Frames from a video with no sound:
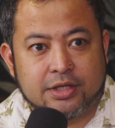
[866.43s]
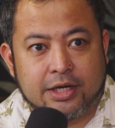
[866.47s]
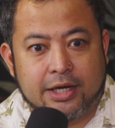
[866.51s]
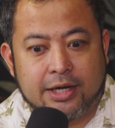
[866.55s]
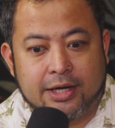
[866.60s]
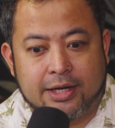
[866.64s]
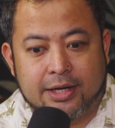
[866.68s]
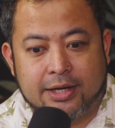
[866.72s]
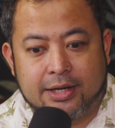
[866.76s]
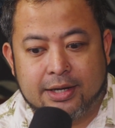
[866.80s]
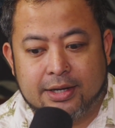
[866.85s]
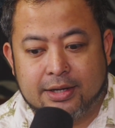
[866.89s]

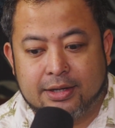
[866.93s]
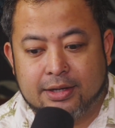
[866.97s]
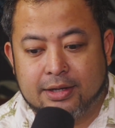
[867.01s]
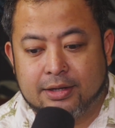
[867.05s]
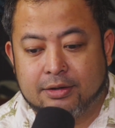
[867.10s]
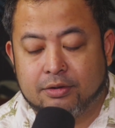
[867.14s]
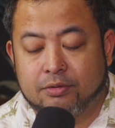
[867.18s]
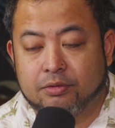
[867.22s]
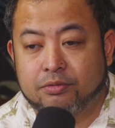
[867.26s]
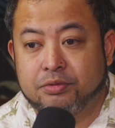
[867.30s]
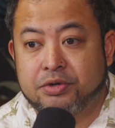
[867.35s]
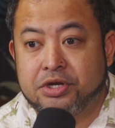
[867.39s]
And
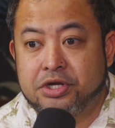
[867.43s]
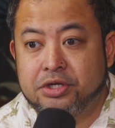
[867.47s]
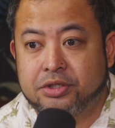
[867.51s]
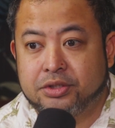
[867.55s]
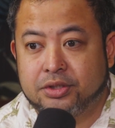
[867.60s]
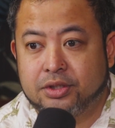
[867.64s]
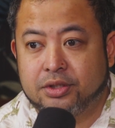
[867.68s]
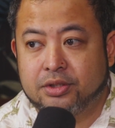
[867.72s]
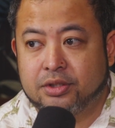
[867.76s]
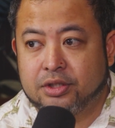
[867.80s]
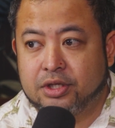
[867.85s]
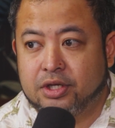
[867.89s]

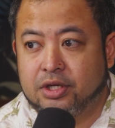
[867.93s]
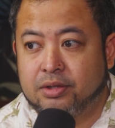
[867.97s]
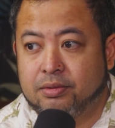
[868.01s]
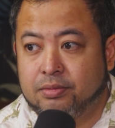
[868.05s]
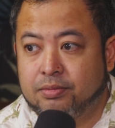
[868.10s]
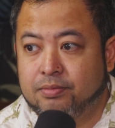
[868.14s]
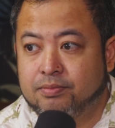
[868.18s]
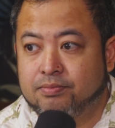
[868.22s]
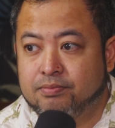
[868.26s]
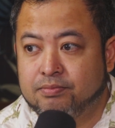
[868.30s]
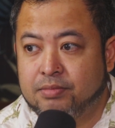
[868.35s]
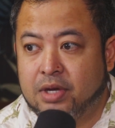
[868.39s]
recently,
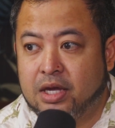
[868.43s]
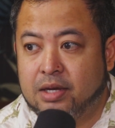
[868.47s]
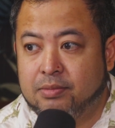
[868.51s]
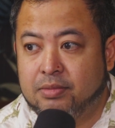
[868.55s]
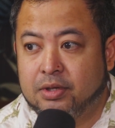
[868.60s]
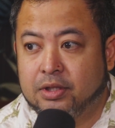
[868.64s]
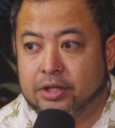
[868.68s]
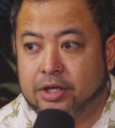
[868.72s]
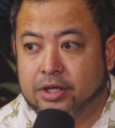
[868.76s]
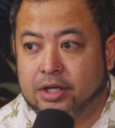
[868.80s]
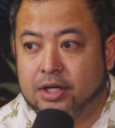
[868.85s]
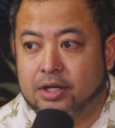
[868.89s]

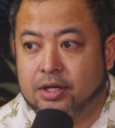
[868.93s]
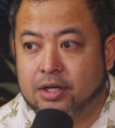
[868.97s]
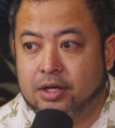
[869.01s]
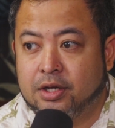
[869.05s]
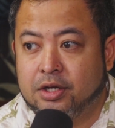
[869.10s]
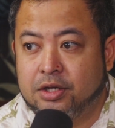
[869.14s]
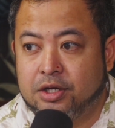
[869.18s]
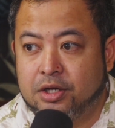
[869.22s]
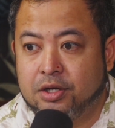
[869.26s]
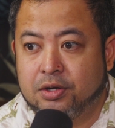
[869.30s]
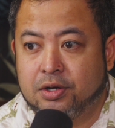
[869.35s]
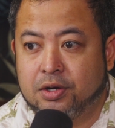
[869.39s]
maybe like a
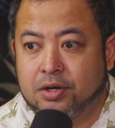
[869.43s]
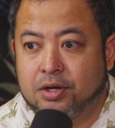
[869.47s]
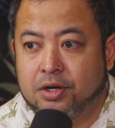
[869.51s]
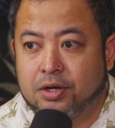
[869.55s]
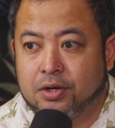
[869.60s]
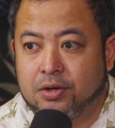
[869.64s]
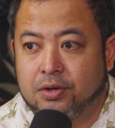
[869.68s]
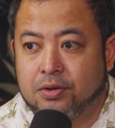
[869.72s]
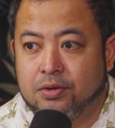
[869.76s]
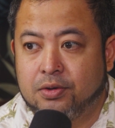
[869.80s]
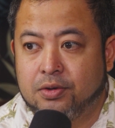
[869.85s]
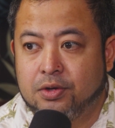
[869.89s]
year
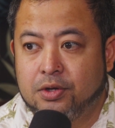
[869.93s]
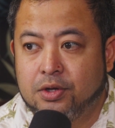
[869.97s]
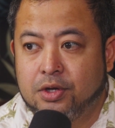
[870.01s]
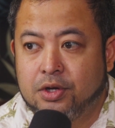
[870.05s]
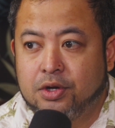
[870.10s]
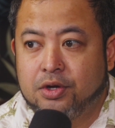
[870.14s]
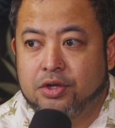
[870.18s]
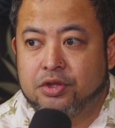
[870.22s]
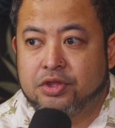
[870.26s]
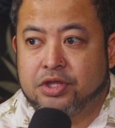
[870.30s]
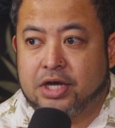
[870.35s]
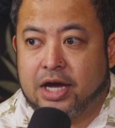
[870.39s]
ago,
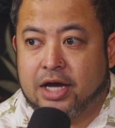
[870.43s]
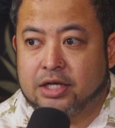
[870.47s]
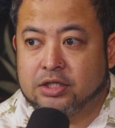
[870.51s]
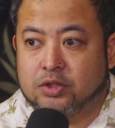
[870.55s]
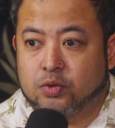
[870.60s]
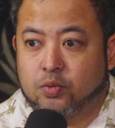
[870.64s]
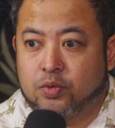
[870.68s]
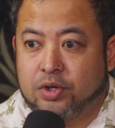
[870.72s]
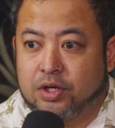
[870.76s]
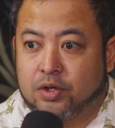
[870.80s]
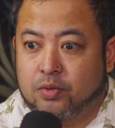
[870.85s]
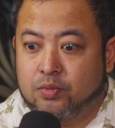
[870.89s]

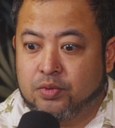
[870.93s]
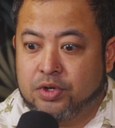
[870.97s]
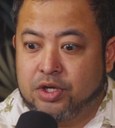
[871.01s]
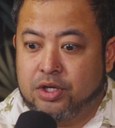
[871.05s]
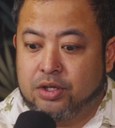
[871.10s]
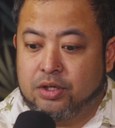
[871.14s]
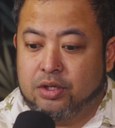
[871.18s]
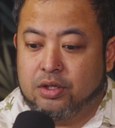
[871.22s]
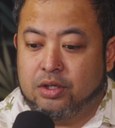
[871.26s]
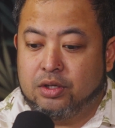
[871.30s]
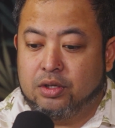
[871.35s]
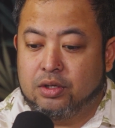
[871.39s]
that's
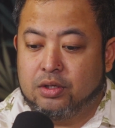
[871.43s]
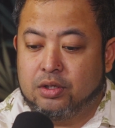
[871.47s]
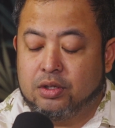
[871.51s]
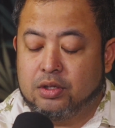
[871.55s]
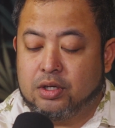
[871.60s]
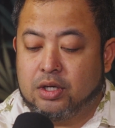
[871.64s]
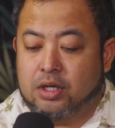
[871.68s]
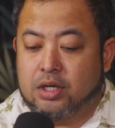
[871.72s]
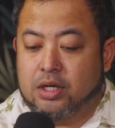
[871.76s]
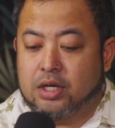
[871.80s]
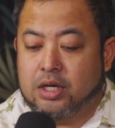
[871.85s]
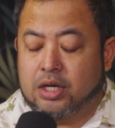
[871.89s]
when
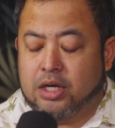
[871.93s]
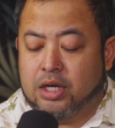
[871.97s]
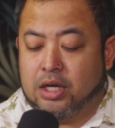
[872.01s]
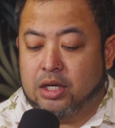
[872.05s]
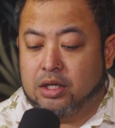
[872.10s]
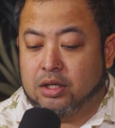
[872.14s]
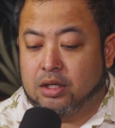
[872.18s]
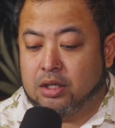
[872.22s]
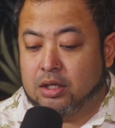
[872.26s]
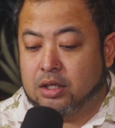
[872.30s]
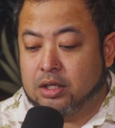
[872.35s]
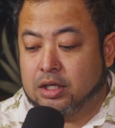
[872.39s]

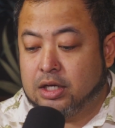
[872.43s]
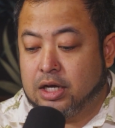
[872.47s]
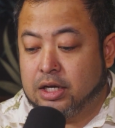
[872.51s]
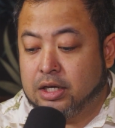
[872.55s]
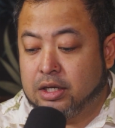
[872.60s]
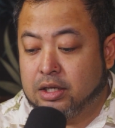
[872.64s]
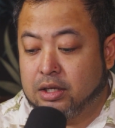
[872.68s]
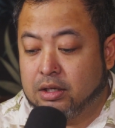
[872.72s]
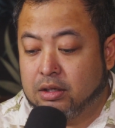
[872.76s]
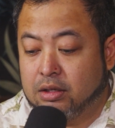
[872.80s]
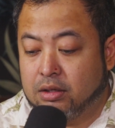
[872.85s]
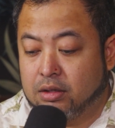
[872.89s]
I kind
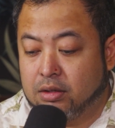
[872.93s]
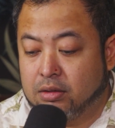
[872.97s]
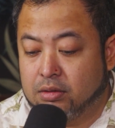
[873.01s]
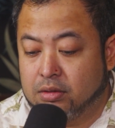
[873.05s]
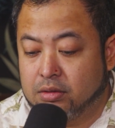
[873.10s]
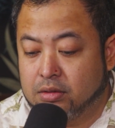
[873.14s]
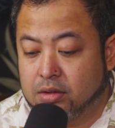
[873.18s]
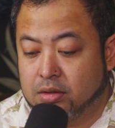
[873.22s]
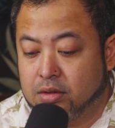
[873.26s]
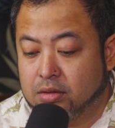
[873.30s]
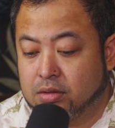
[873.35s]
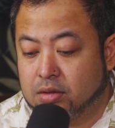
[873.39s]
of
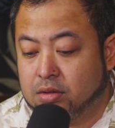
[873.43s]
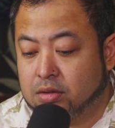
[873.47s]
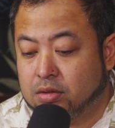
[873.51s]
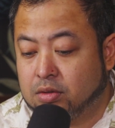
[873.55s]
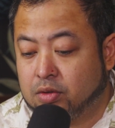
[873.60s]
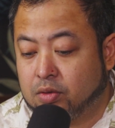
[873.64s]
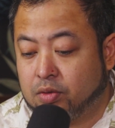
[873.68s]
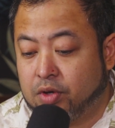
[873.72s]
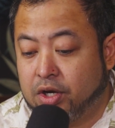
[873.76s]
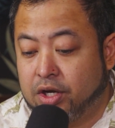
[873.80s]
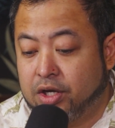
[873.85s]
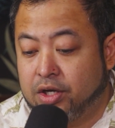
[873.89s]

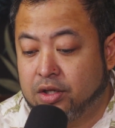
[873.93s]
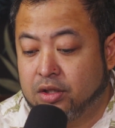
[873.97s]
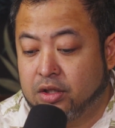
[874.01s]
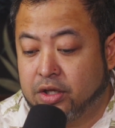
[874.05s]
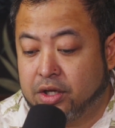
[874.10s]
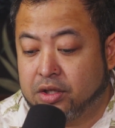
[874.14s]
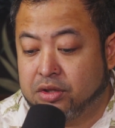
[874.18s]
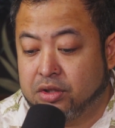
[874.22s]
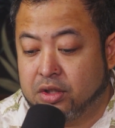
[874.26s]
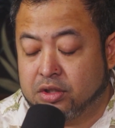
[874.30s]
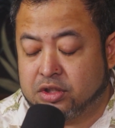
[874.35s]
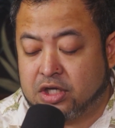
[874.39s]
created
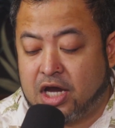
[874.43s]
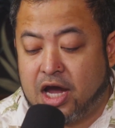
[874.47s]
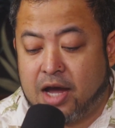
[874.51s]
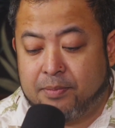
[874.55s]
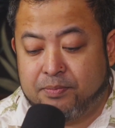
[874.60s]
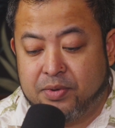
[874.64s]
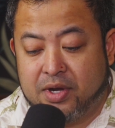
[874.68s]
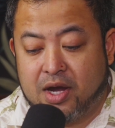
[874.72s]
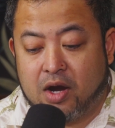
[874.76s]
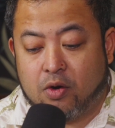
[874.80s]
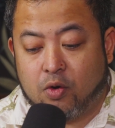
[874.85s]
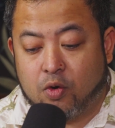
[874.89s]
like this
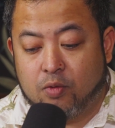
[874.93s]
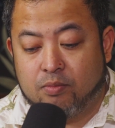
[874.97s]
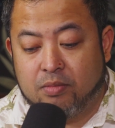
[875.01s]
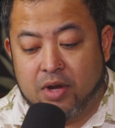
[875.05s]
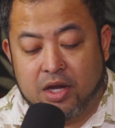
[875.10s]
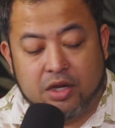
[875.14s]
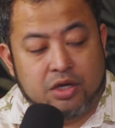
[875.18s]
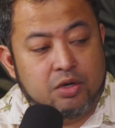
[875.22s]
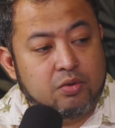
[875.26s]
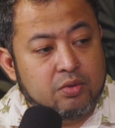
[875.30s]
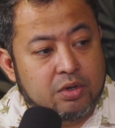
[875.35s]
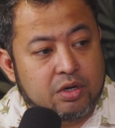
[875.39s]
happy hour
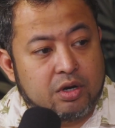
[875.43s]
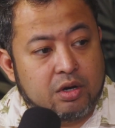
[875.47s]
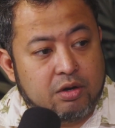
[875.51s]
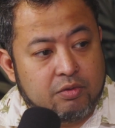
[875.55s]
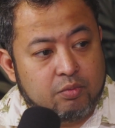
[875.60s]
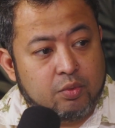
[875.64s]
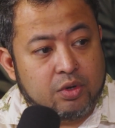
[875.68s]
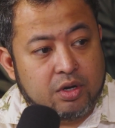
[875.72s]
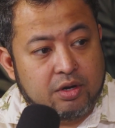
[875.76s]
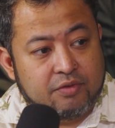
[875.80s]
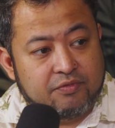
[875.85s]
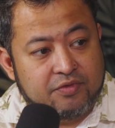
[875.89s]
menu
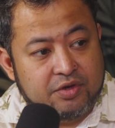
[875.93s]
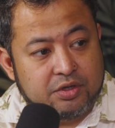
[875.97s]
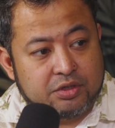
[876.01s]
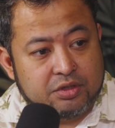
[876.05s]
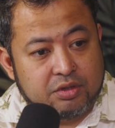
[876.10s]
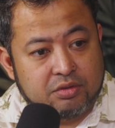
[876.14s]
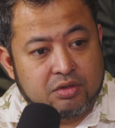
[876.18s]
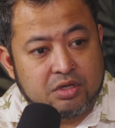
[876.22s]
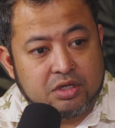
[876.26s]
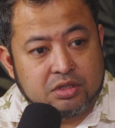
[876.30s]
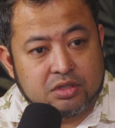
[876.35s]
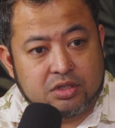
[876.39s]
where I
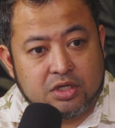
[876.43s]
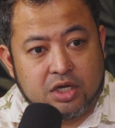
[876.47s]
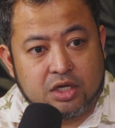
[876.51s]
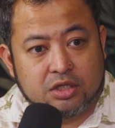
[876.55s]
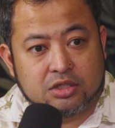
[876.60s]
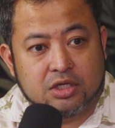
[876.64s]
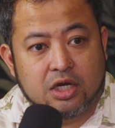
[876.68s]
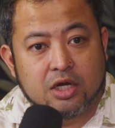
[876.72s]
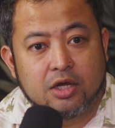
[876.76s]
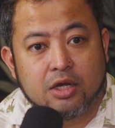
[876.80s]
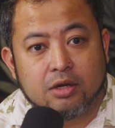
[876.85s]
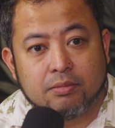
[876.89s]
featured these
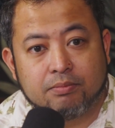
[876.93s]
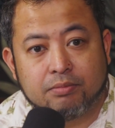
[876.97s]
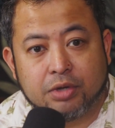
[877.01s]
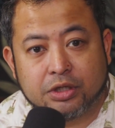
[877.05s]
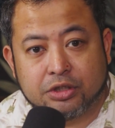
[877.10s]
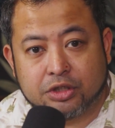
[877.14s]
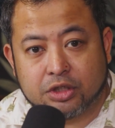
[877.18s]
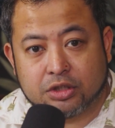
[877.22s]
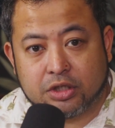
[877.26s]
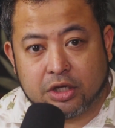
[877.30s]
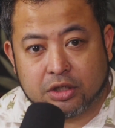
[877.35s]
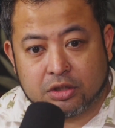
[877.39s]
things, but
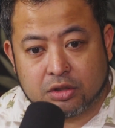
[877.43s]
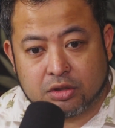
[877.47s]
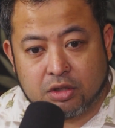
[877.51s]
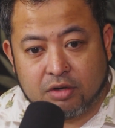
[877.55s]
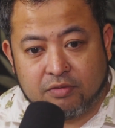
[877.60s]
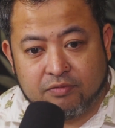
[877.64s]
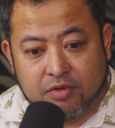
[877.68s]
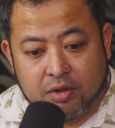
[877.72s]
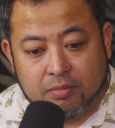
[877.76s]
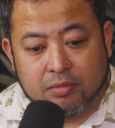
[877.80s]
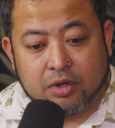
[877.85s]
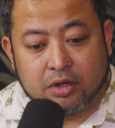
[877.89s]
just like
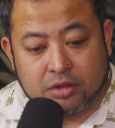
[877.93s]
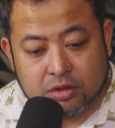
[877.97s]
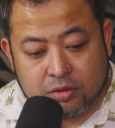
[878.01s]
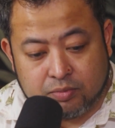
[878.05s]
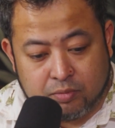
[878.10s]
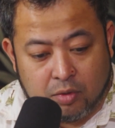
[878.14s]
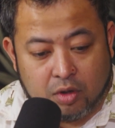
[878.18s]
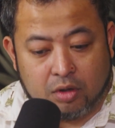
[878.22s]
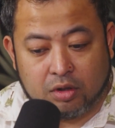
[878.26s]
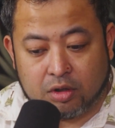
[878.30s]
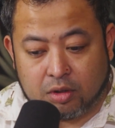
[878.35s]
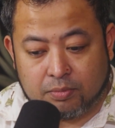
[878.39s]
serve them in
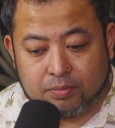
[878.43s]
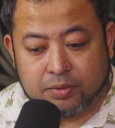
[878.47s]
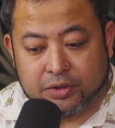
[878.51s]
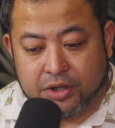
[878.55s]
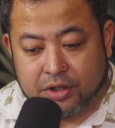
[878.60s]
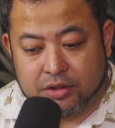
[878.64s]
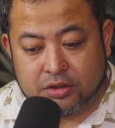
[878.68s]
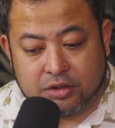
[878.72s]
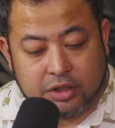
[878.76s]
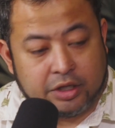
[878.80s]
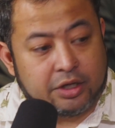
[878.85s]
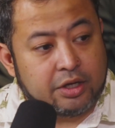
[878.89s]
smaller
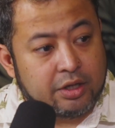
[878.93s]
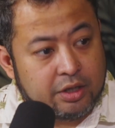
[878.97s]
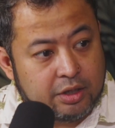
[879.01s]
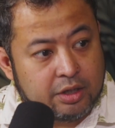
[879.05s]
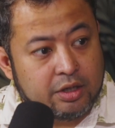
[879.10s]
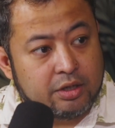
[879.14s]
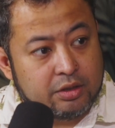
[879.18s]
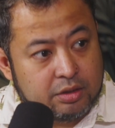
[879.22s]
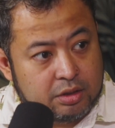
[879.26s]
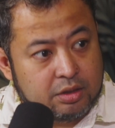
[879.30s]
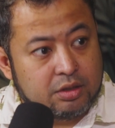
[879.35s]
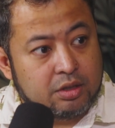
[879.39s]
plates, like
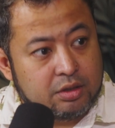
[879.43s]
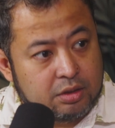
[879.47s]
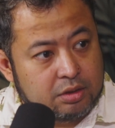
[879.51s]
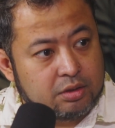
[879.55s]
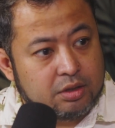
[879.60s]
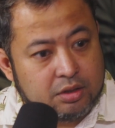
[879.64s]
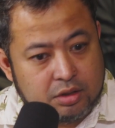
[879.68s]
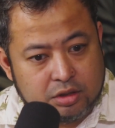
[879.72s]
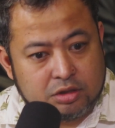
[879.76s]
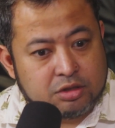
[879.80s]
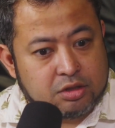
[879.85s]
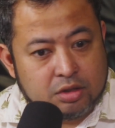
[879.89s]
in
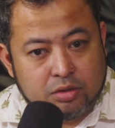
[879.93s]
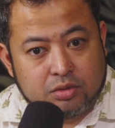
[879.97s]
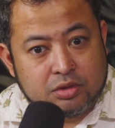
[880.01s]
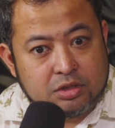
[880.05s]
so